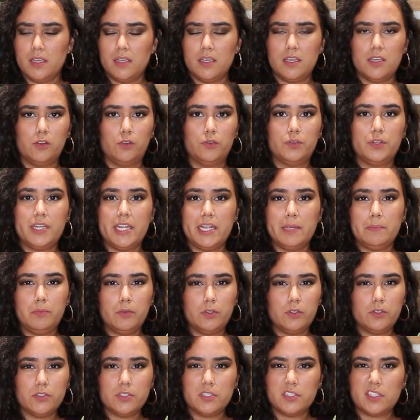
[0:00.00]
you know,
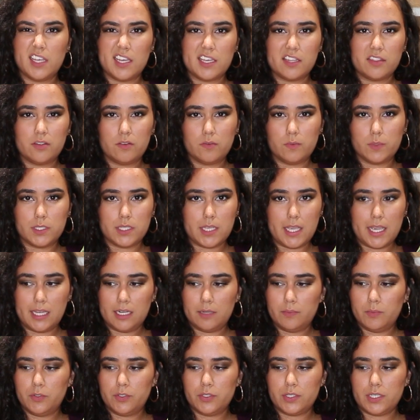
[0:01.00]
nibbles, like there was
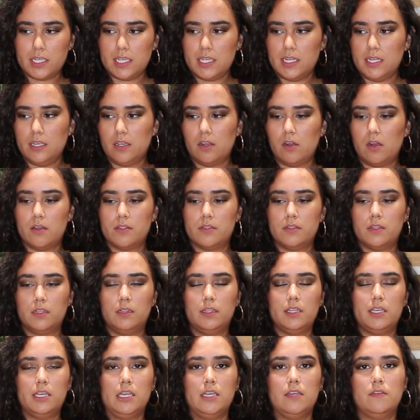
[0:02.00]
animals eating on the
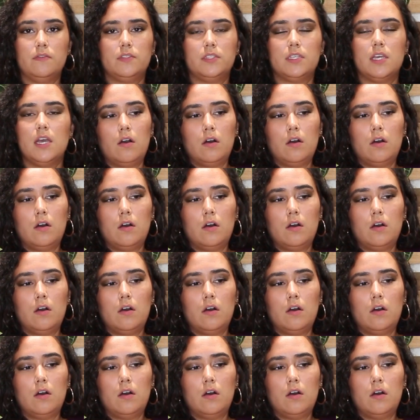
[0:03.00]
leaves.